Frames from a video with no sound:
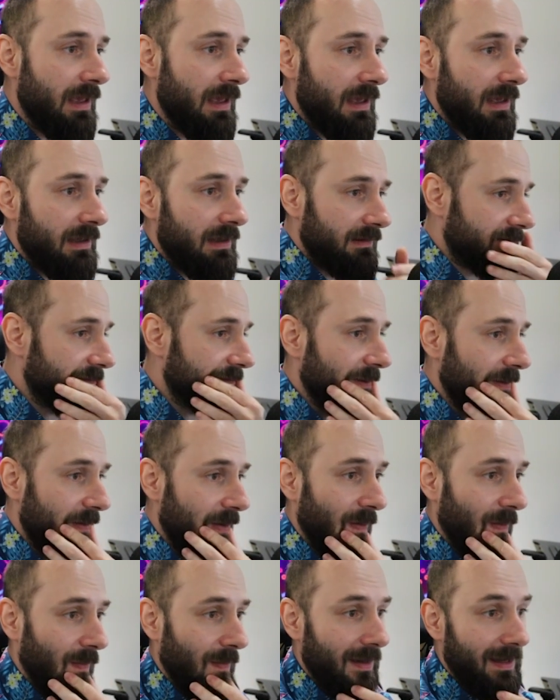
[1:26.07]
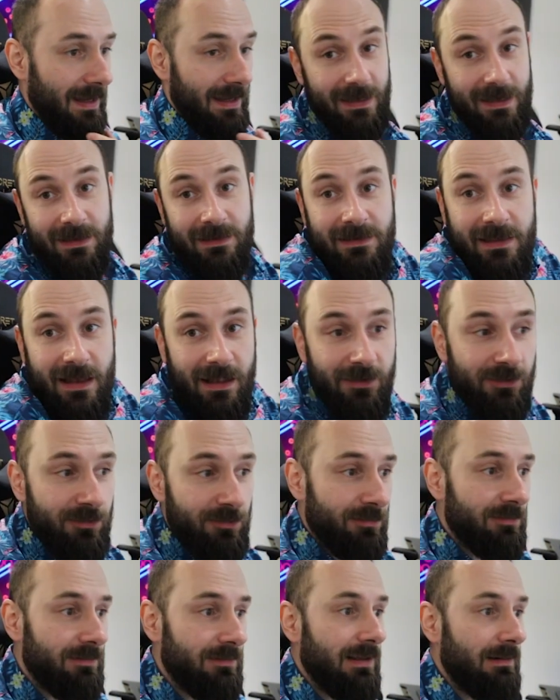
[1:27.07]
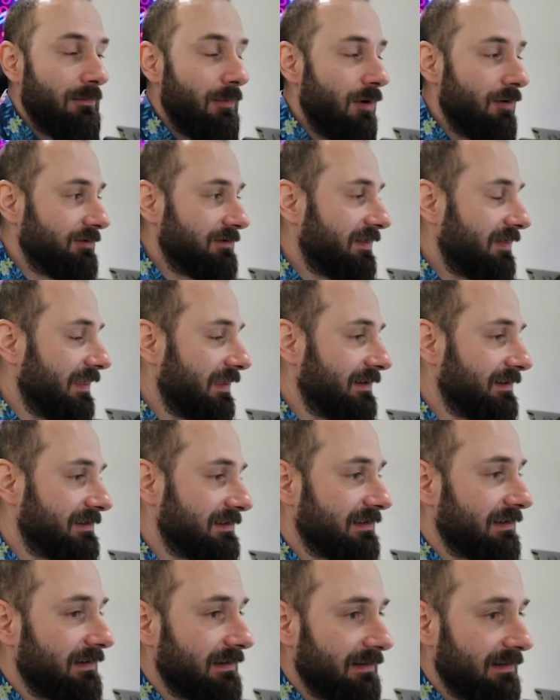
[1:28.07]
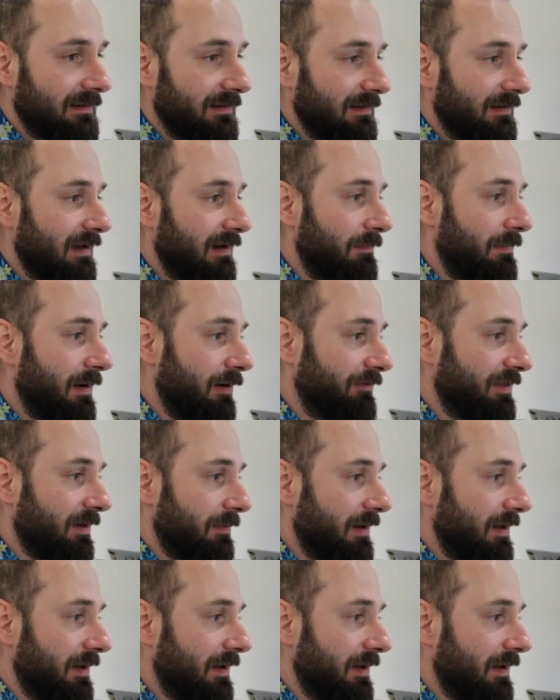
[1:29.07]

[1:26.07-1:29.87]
So I can tell you the most things about them.